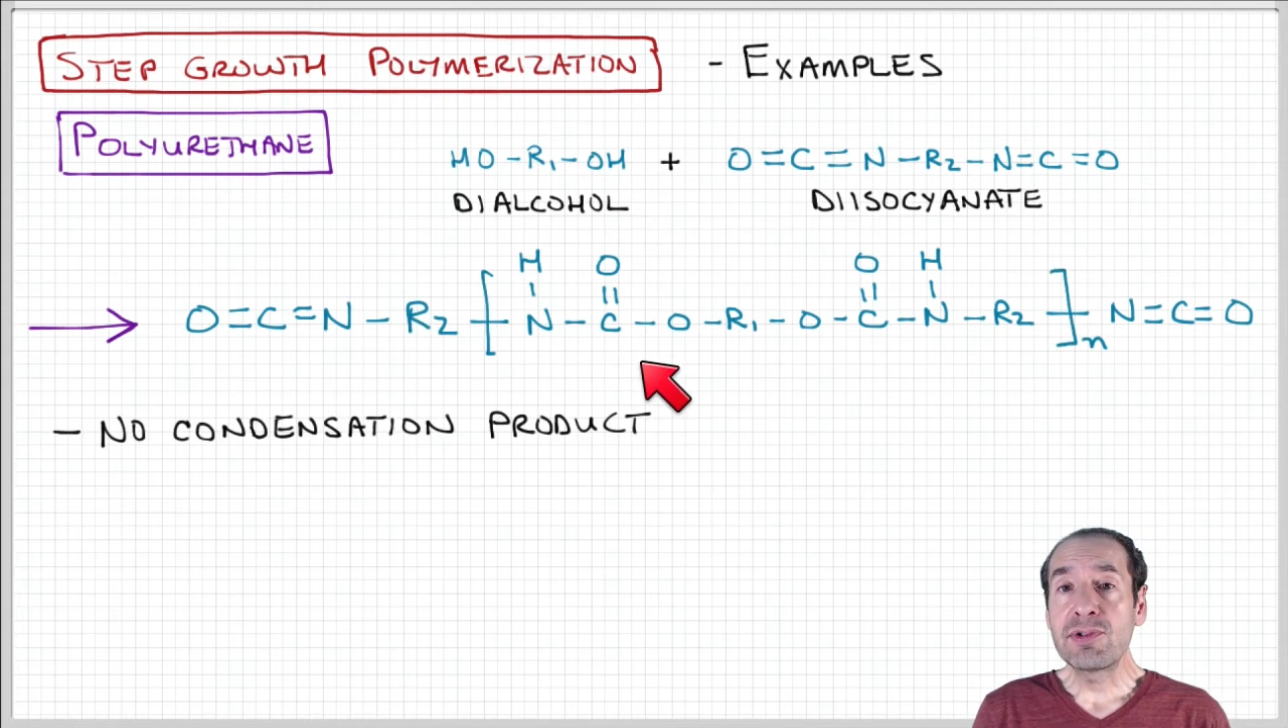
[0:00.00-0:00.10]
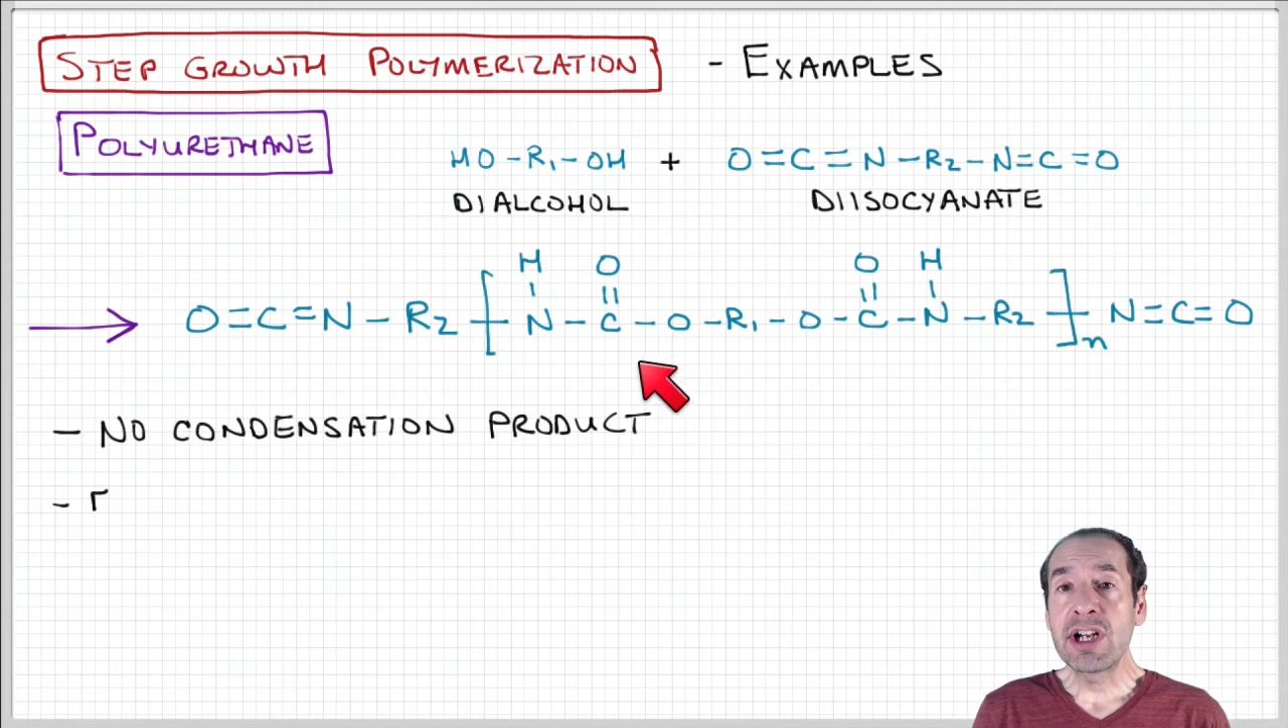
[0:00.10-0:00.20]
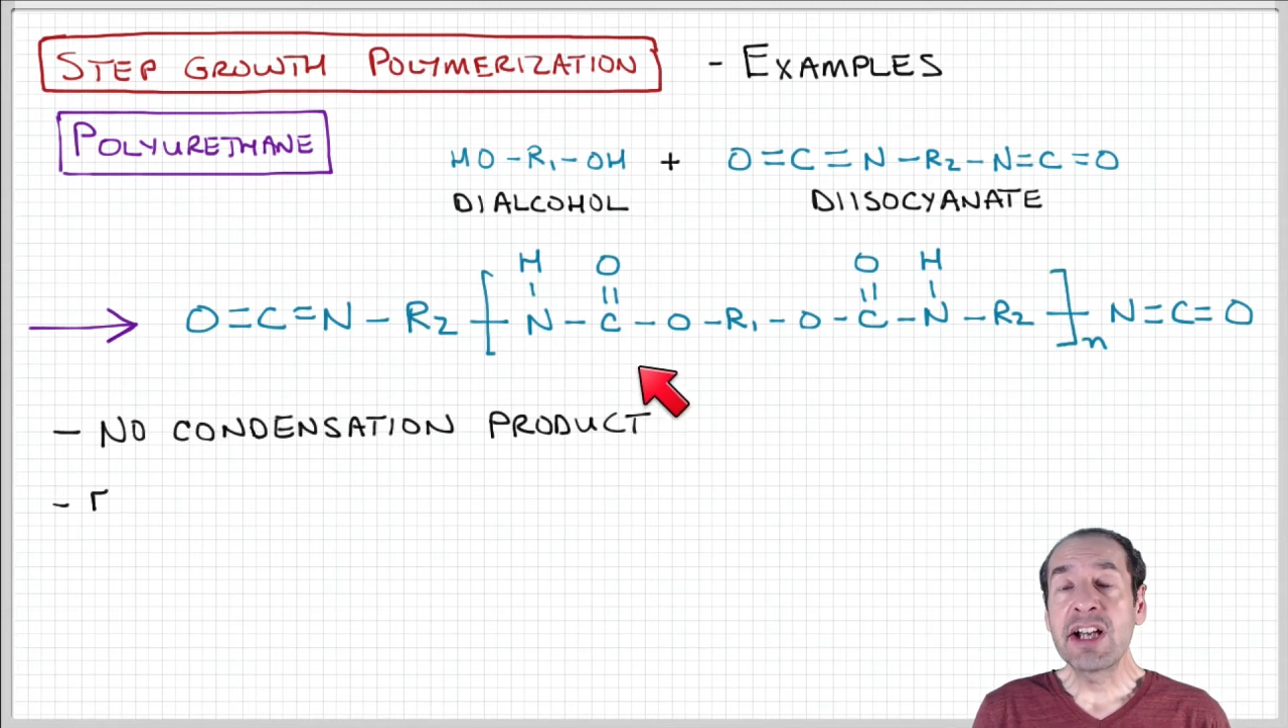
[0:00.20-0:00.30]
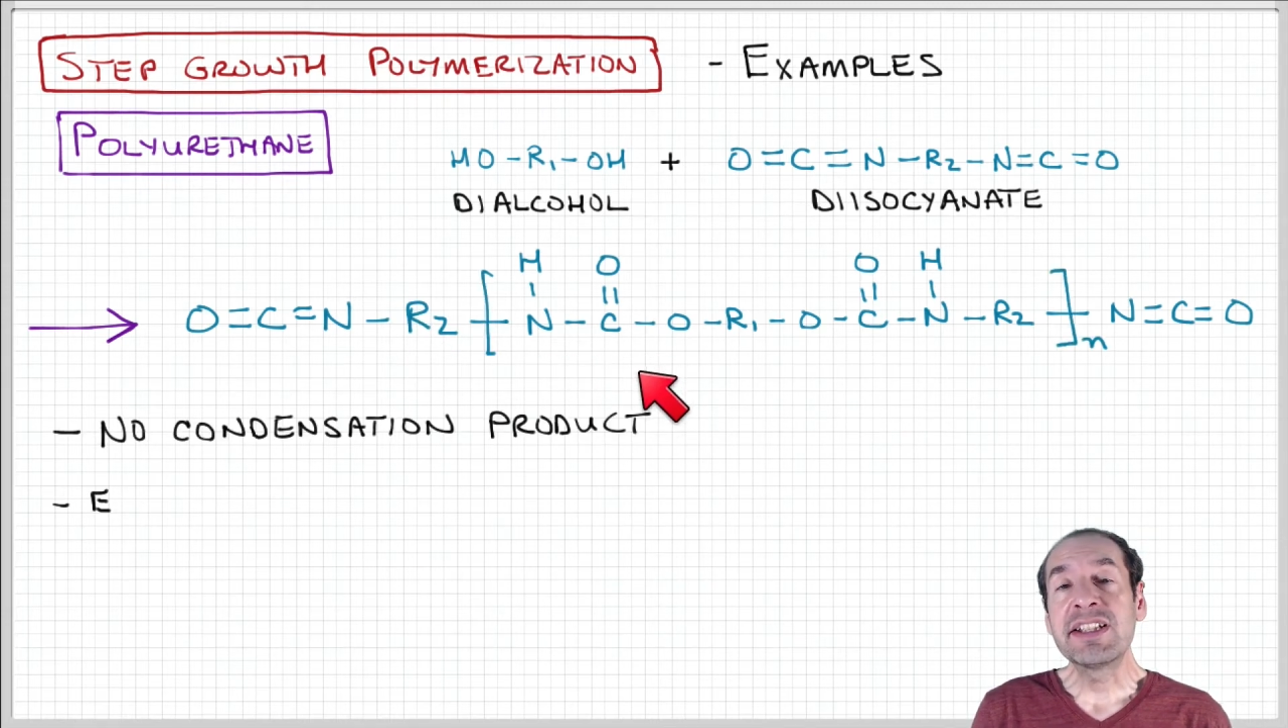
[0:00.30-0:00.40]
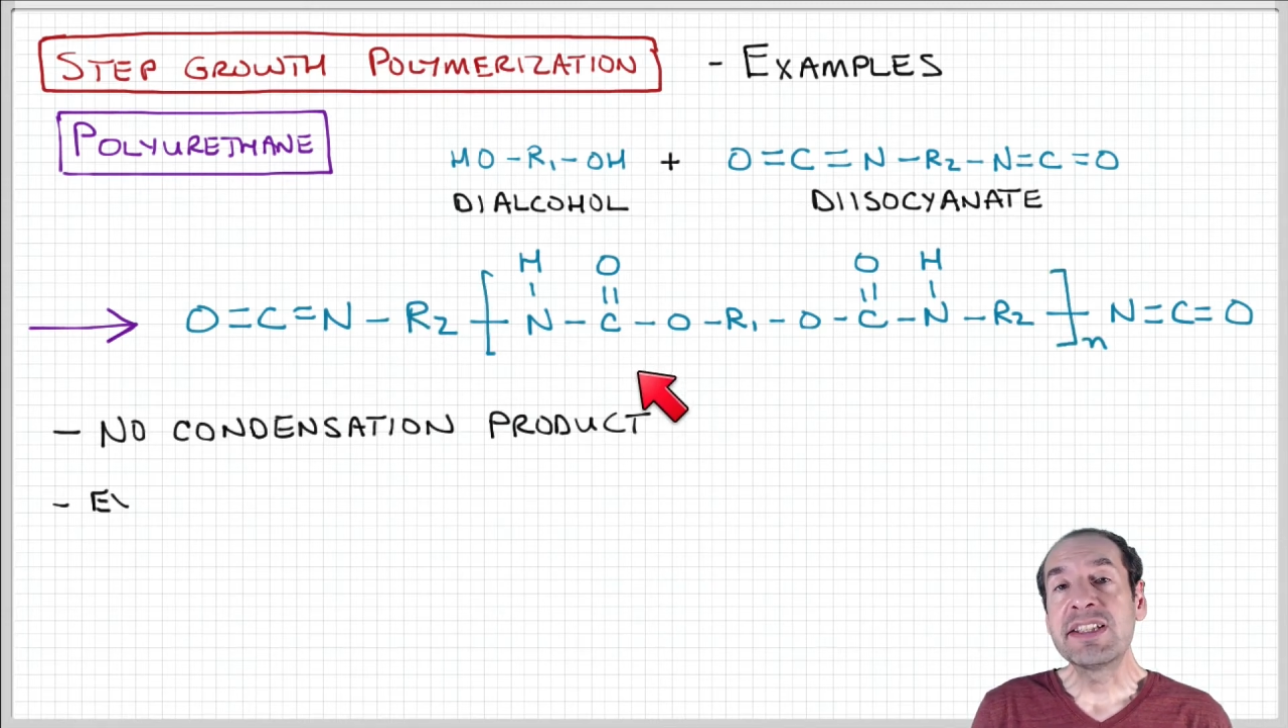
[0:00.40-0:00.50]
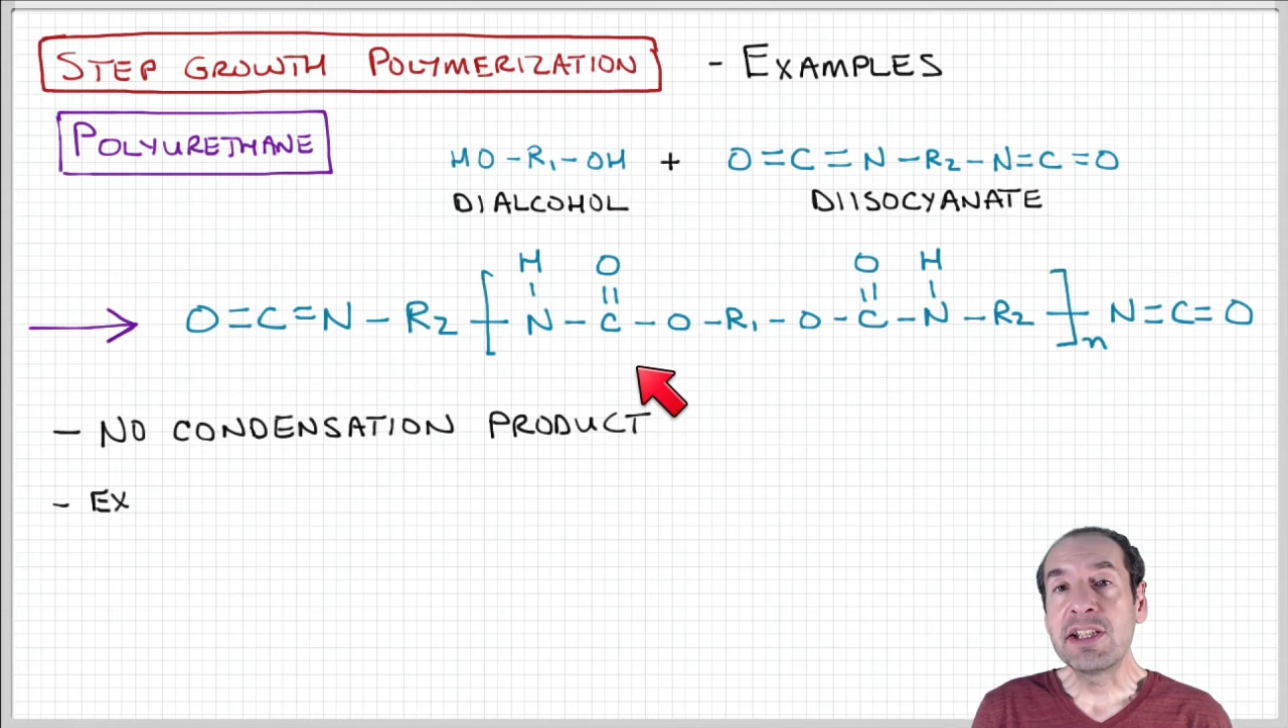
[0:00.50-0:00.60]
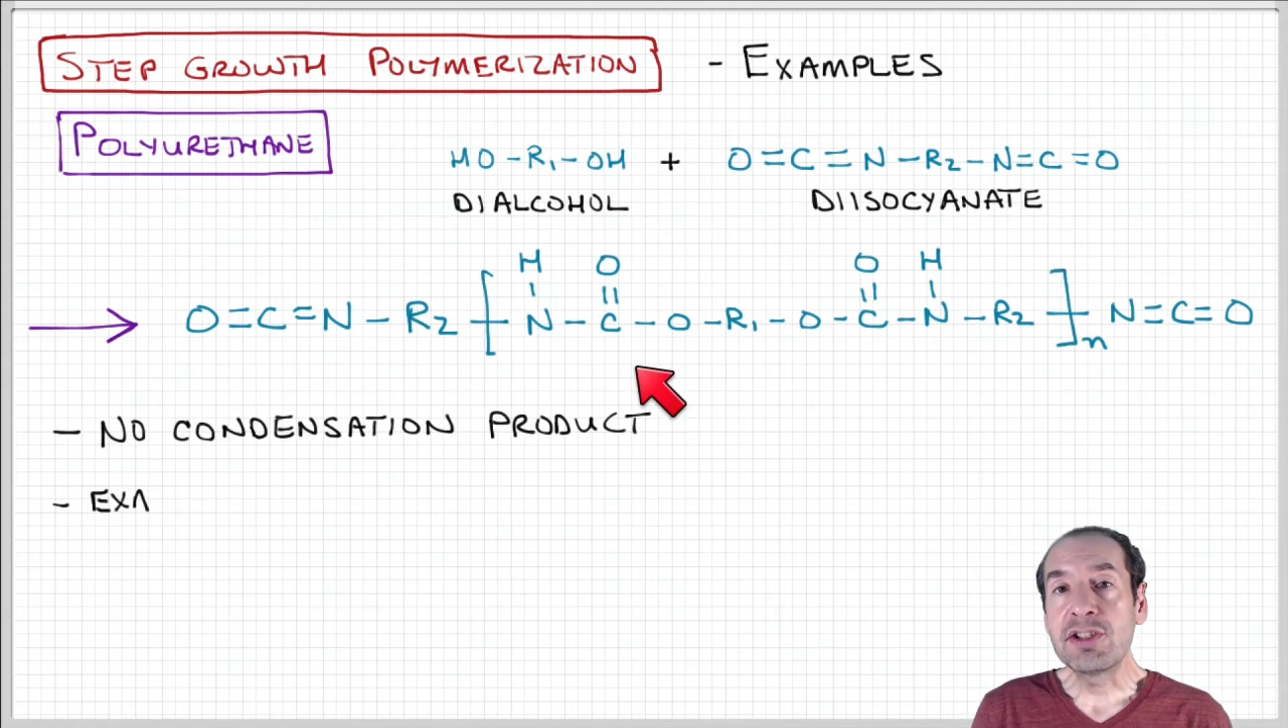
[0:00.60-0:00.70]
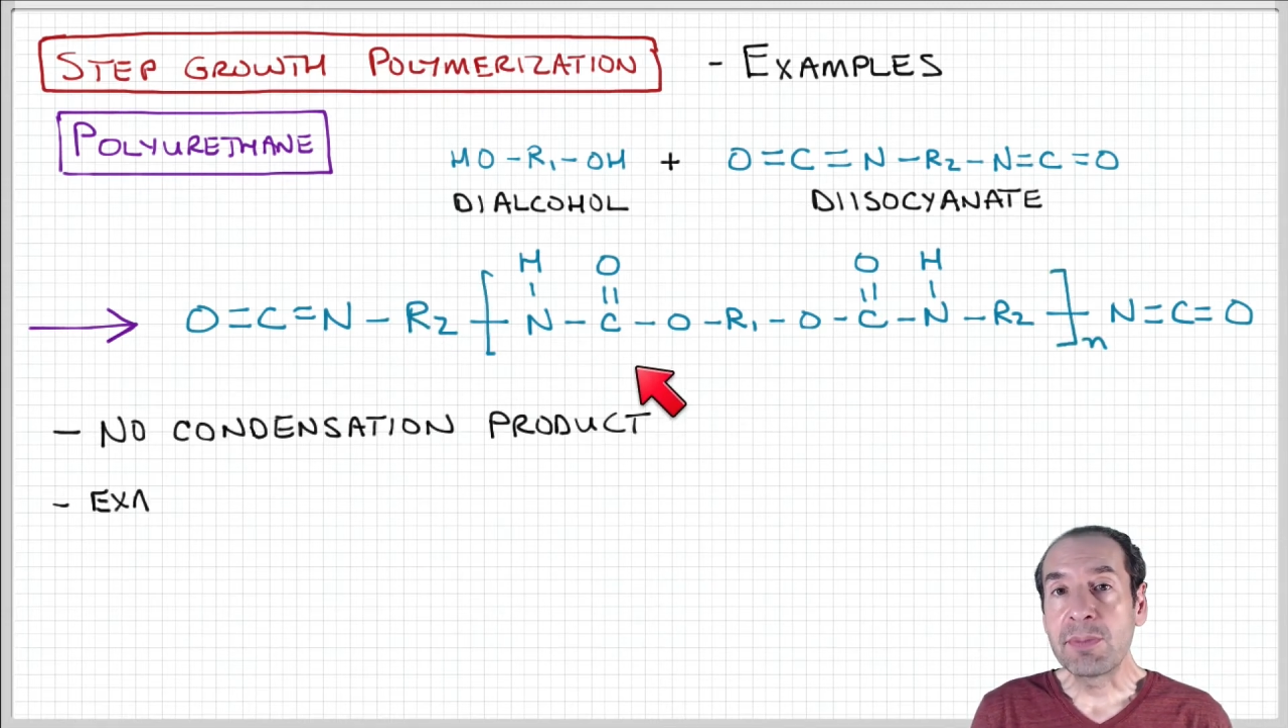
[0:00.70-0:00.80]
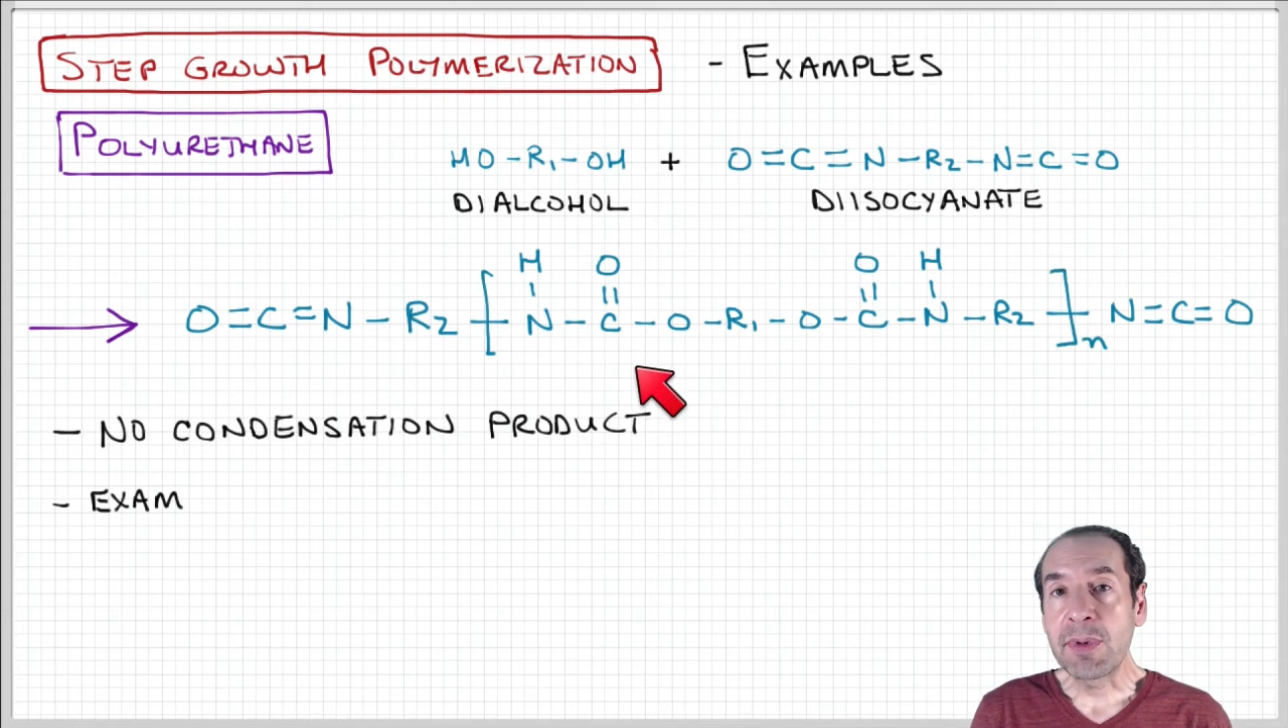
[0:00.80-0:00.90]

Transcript: condensation